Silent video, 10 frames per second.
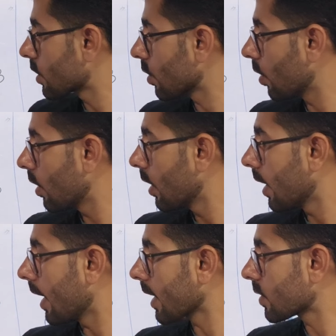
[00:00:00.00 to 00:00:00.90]
So
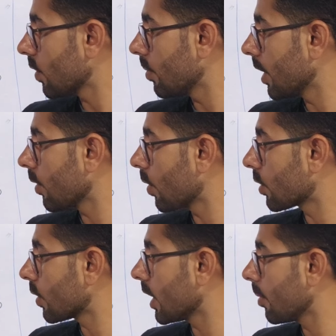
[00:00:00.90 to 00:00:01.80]
x will be
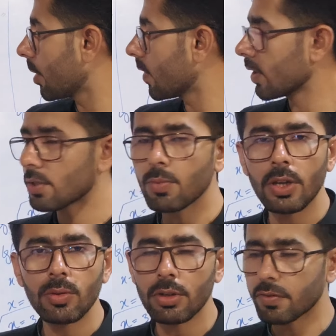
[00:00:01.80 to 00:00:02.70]
equal to e power
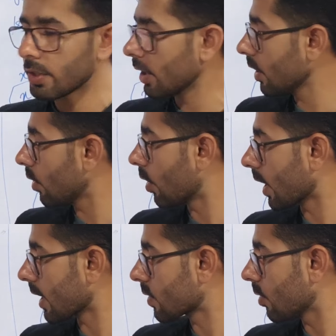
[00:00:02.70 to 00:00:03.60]
square root of 3,
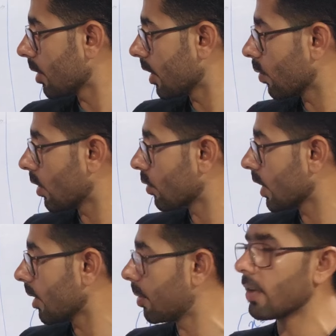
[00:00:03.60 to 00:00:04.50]
or x will be equal to
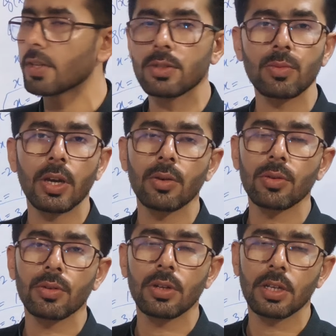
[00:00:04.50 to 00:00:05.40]
e power square
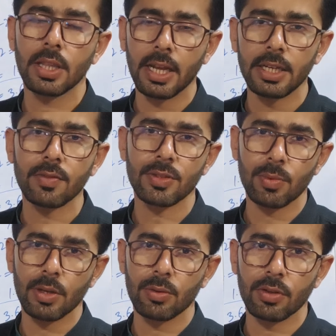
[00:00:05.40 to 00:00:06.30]
root negative
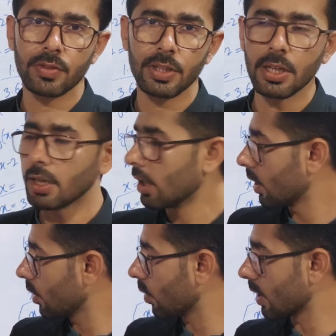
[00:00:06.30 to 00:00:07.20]
square root of 3.
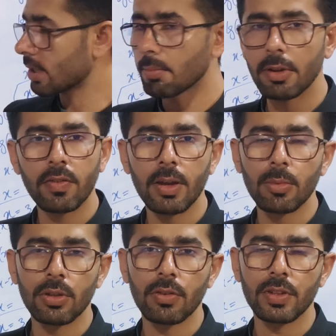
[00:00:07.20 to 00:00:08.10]
You can simplify
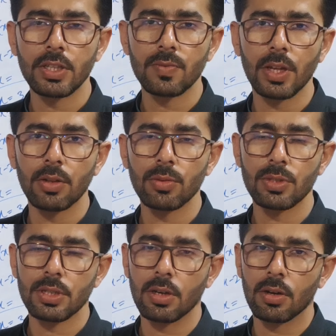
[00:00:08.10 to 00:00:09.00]
both of these
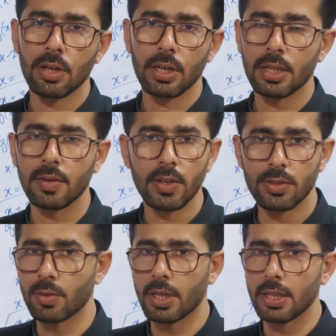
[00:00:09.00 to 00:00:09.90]
values, or
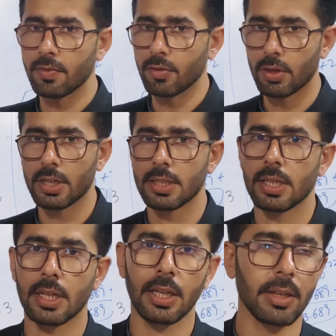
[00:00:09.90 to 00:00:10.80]
otherwise you can leave your
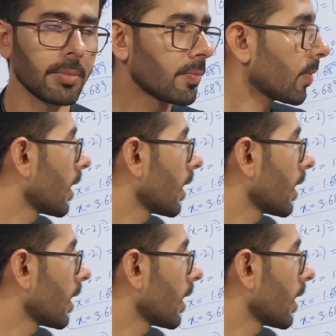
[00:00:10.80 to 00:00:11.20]
answer here.